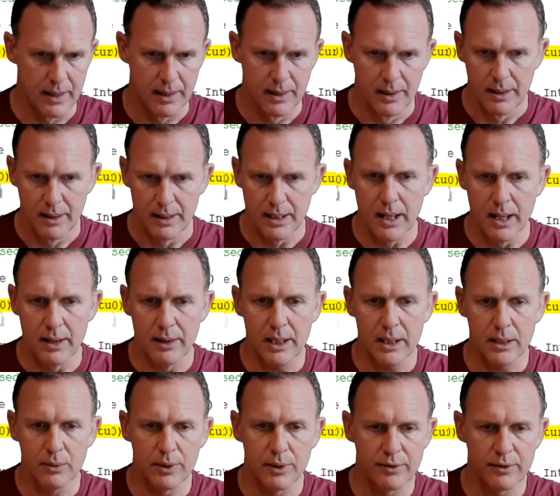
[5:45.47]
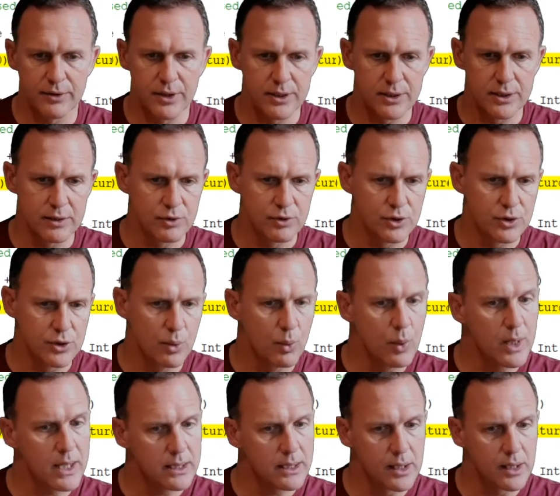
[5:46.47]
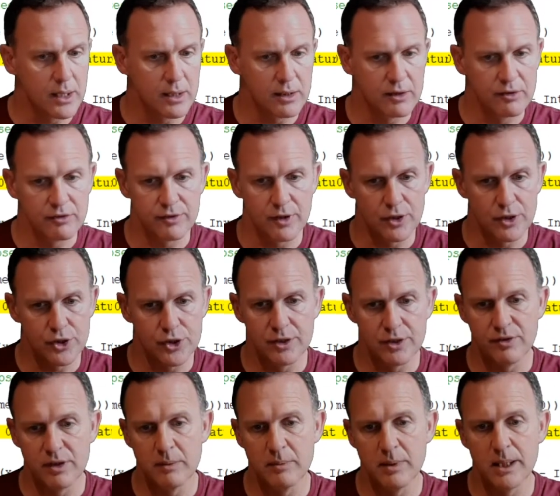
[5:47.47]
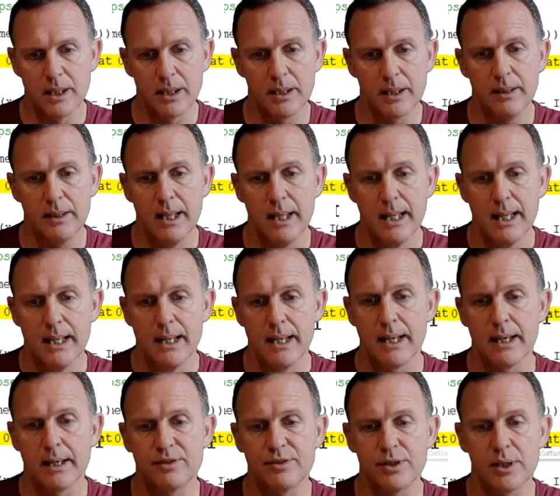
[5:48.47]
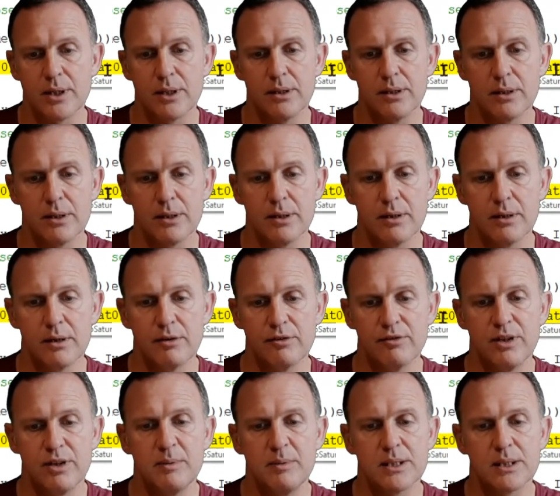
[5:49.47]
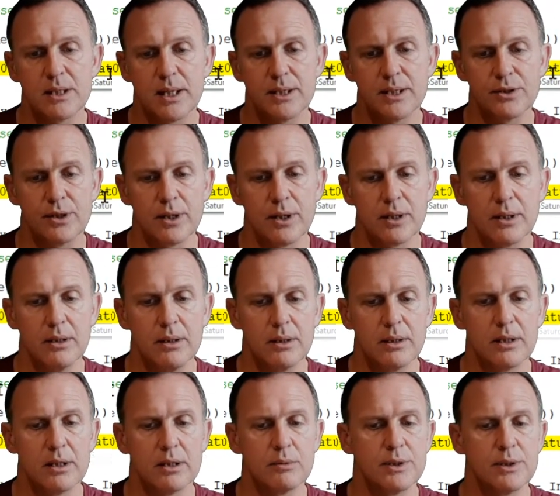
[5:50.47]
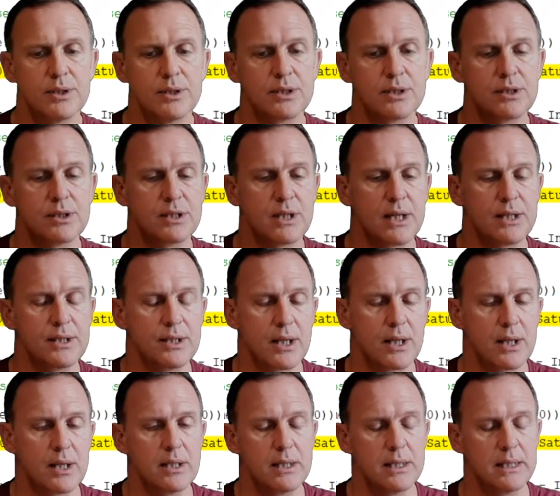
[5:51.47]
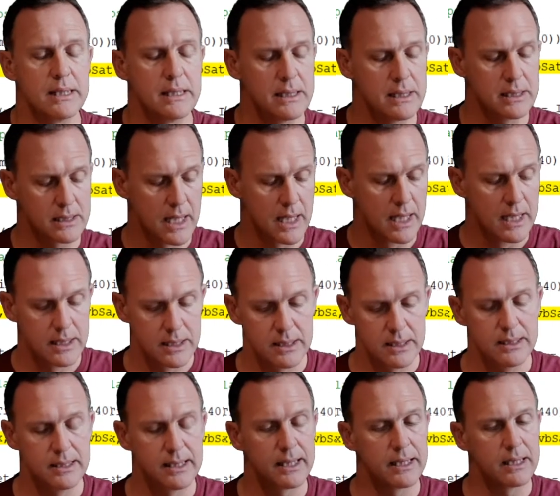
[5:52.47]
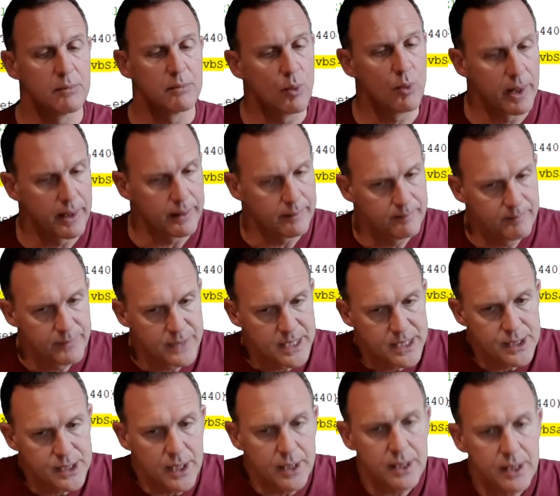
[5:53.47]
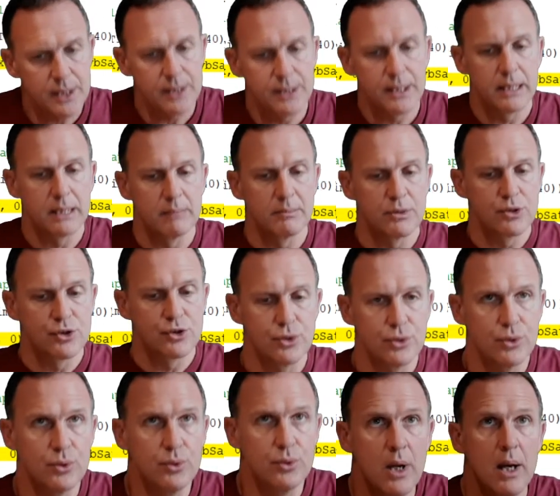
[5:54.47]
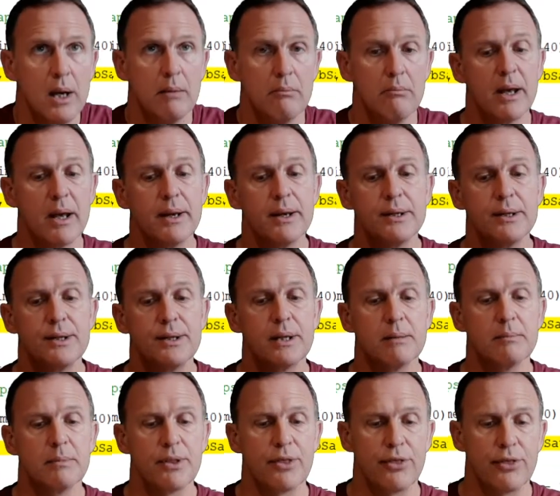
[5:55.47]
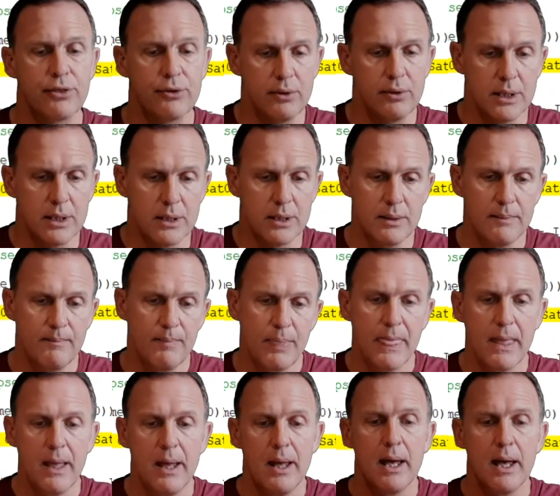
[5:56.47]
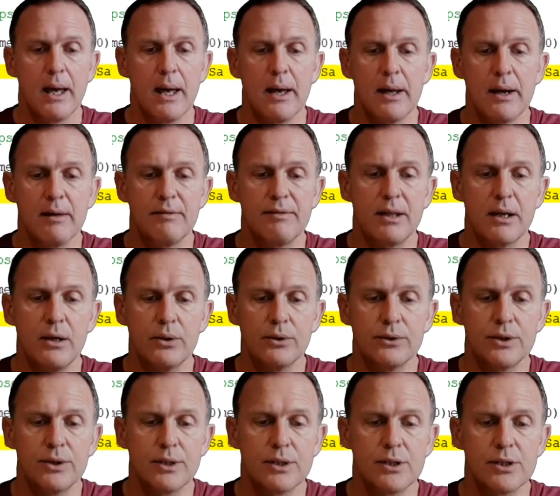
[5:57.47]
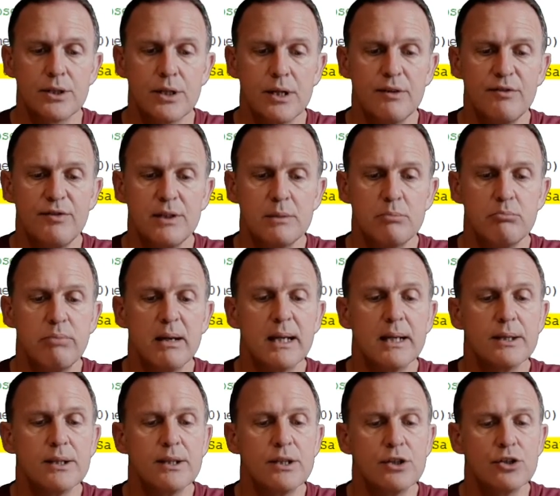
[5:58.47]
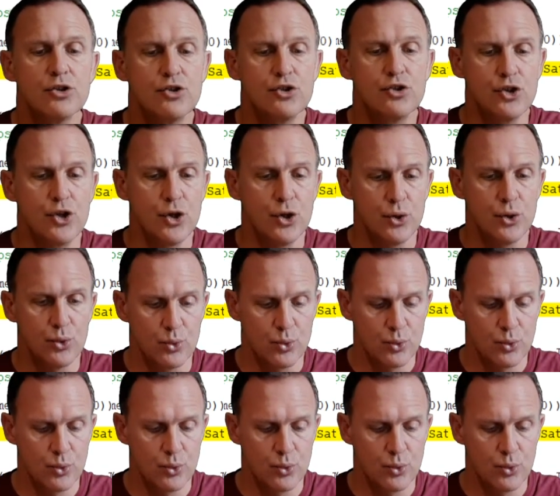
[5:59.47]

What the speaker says: Now here what I've done is I've used the weekday function in VBA and I've said VB Saturday, in other words Saturday is day number 1, Sunday day number 2, Monday day number 3, and I've then looked at it and said if it's bigger than 2,